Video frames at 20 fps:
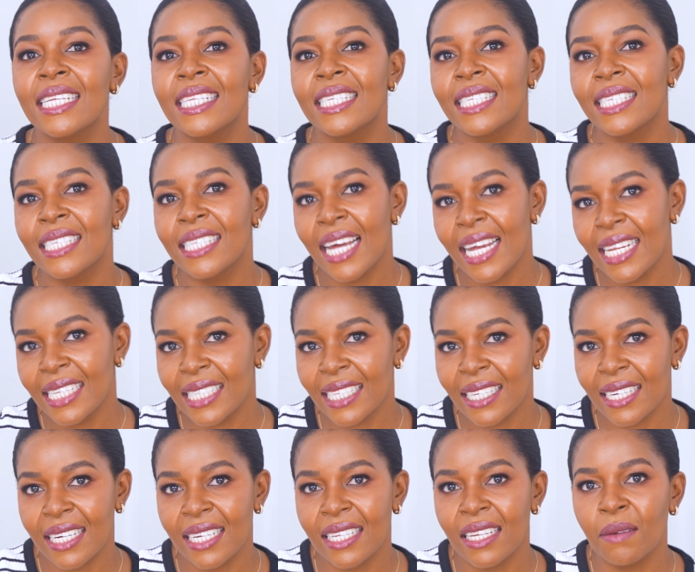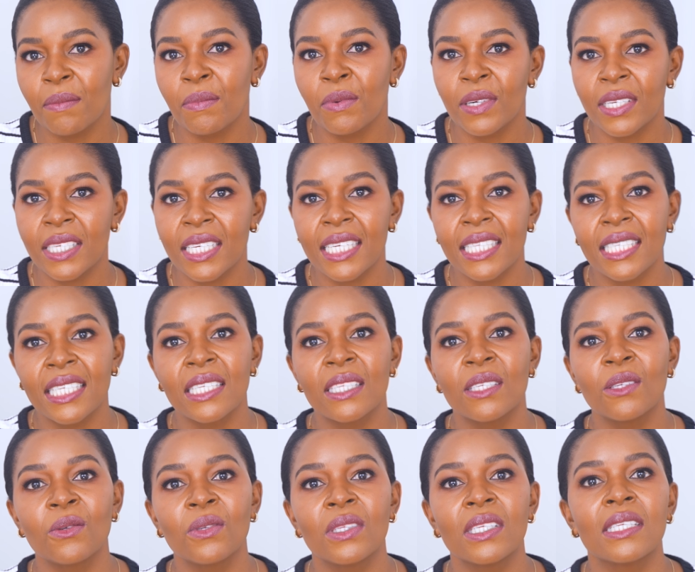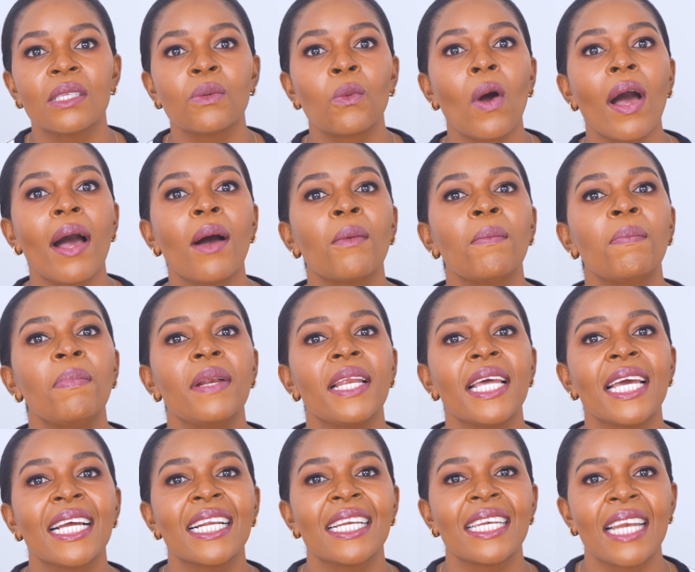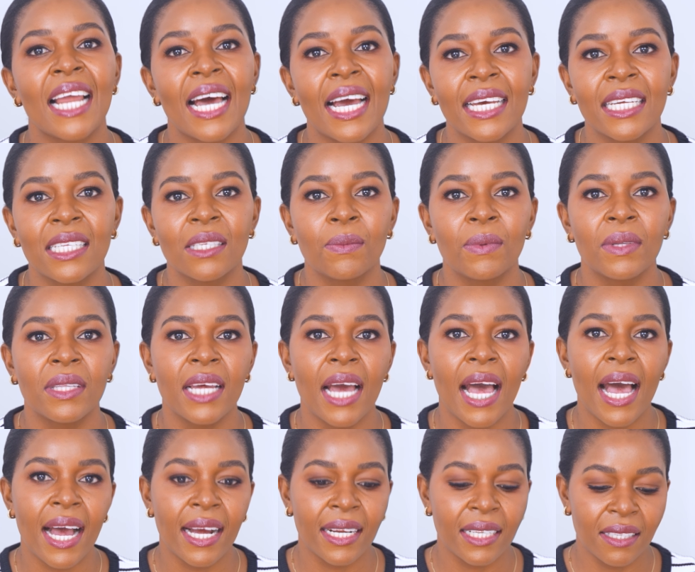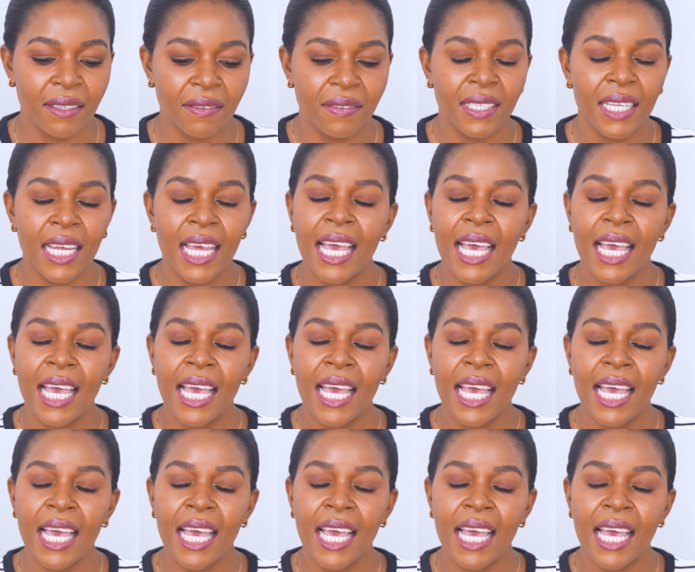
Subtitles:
a sunscreen that protects and soothes while playing nice with the actives.